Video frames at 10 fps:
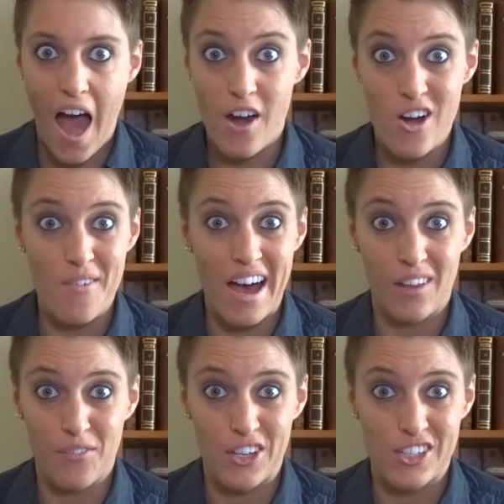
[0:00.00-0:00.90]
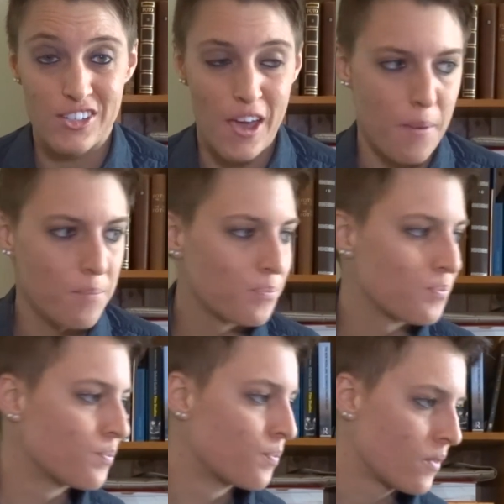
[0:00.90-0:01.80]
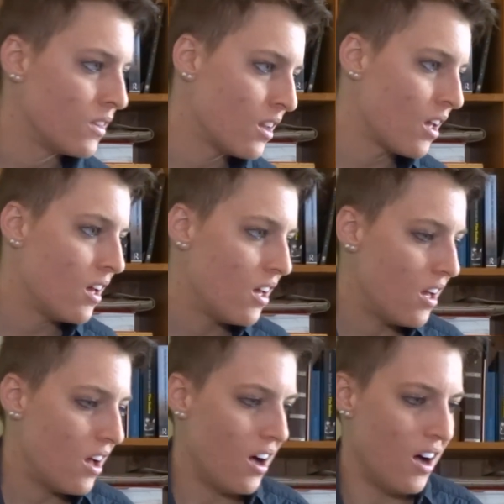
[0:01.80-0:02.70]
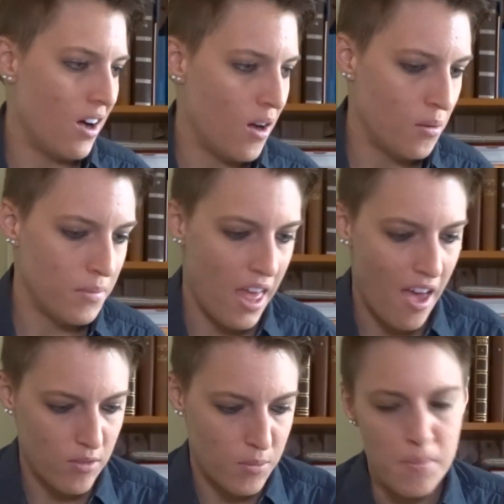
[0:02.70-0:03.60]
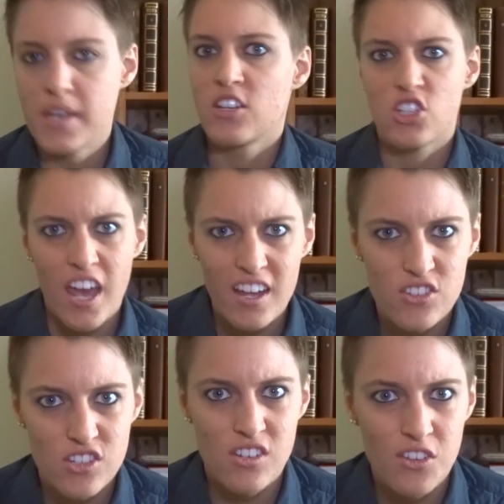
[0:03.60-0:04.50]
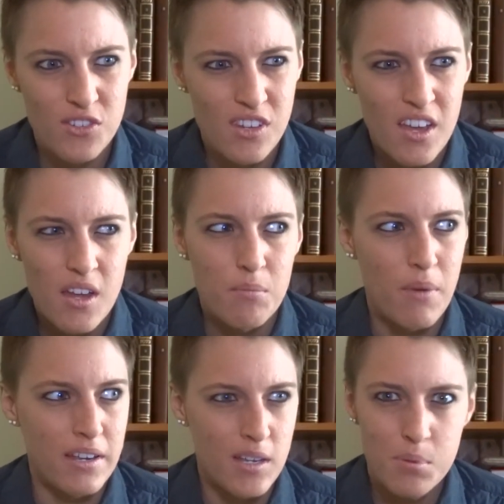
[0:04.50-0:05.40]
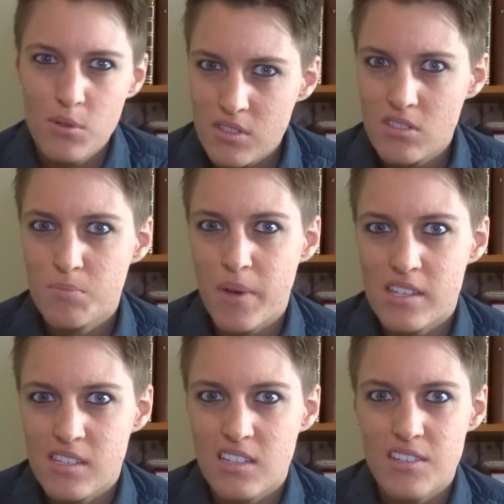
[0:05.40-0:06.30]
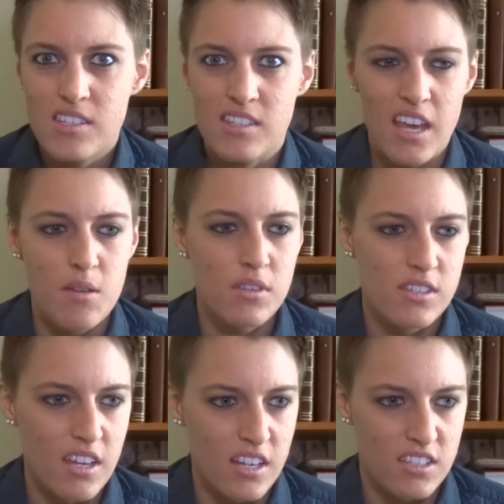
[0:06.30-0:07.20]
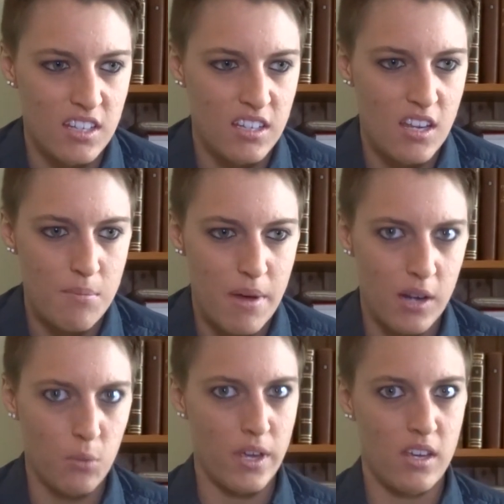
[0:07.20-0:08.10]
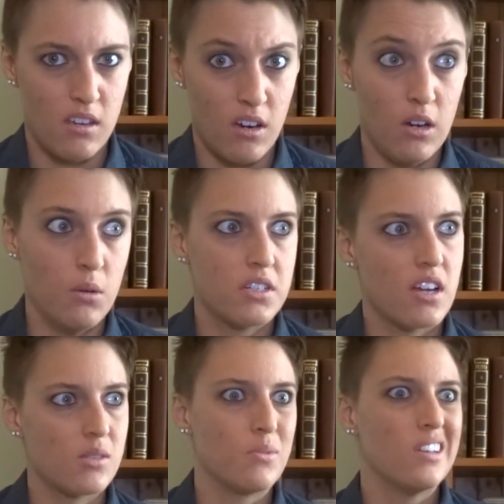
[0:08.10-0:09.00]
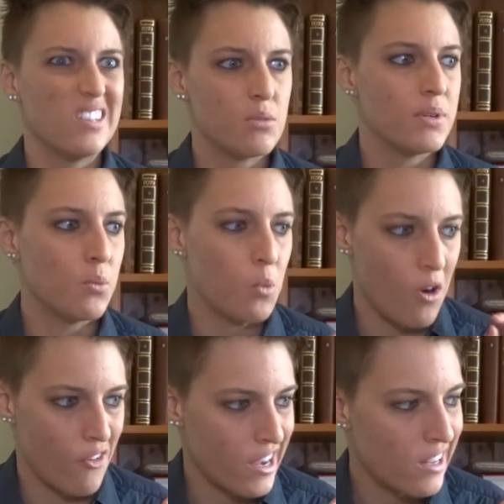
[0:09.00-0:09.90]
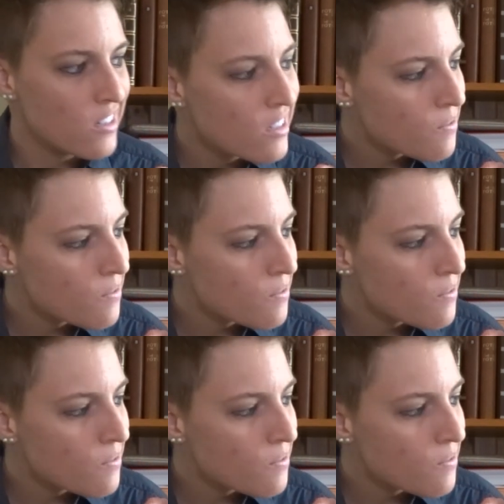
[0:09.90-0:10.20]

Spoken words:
I don't have a hell of a lot to say. There haven't been many changes. My nipples look basically the same as they did about a week ago, which has me a little bit worried.